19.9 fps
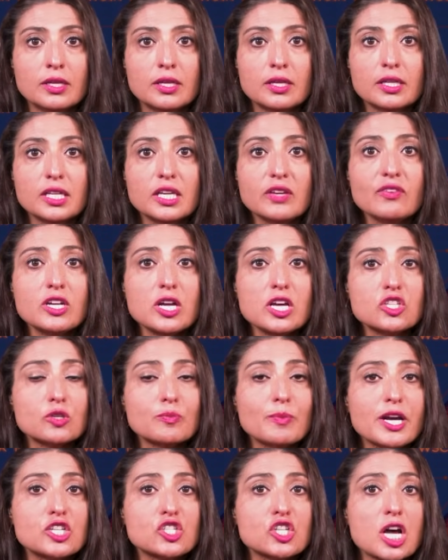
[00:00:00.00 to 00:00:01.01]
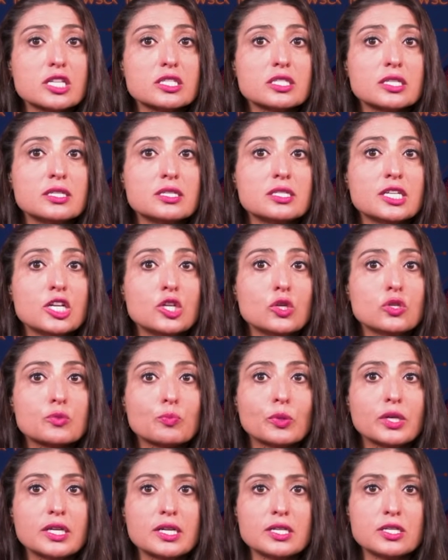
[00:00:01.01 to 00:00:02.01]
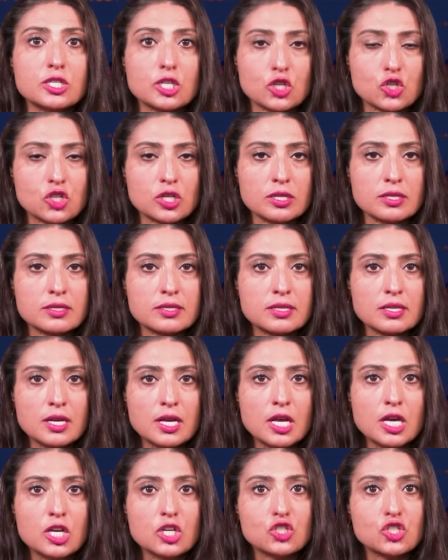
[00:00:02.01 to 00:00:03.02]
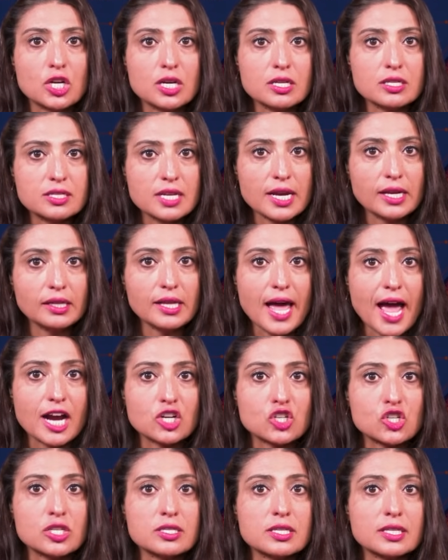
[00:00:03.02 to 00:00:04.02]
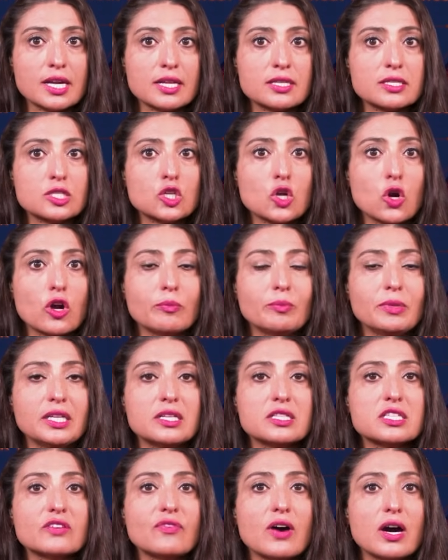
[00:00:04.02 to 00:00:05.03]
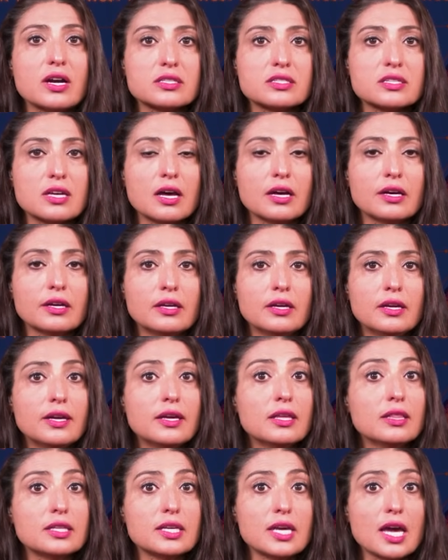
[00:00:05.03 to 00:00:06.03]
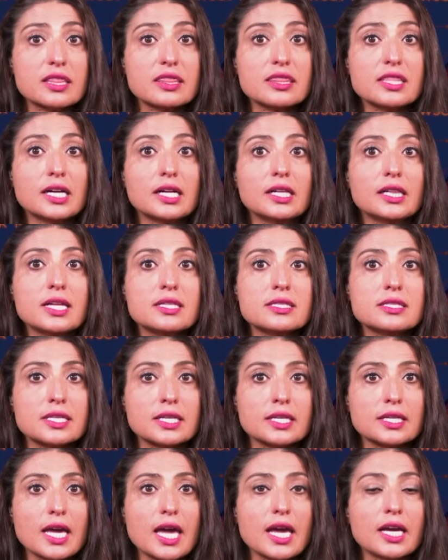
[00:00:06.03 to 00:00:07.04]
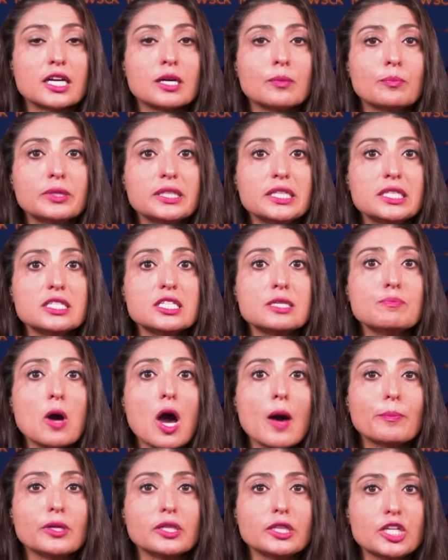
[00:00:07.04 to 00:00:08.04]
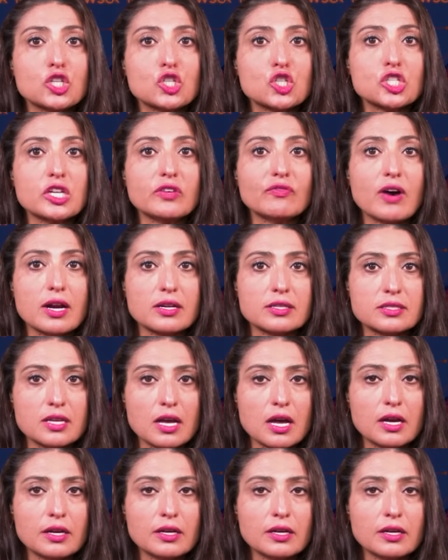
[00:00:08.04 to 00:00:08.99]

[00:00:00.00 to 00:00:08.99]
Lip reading: Given Azerbaijan's continuous preconditions, genocidal actions against the Armenians of Artsakh, the ethnic cleansing and complete depopulation of Artsakh,